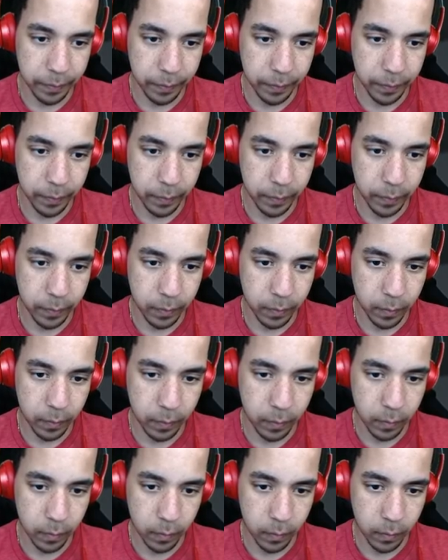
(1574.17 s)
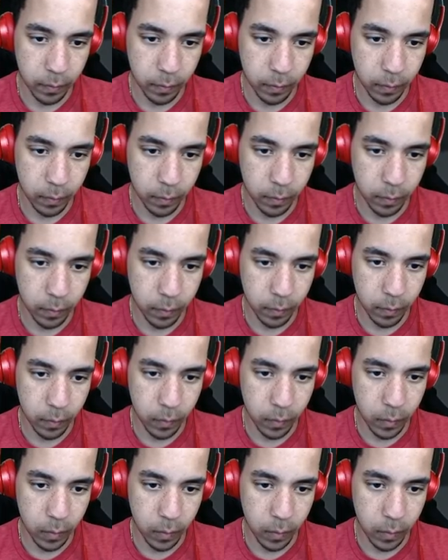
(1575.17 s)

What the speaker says: Nobody speaks.